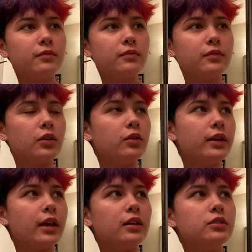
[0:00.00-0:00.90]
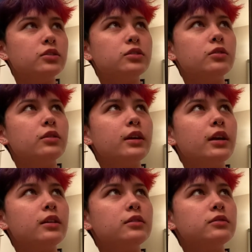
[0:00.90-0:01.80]
Don't look at it, just don't look at
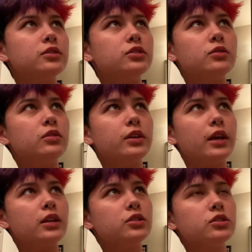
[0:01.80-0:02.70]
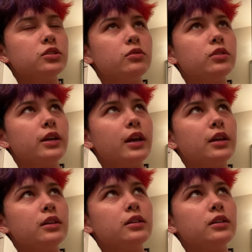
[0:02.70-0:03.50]
it, just don't look at it, just don't look at it.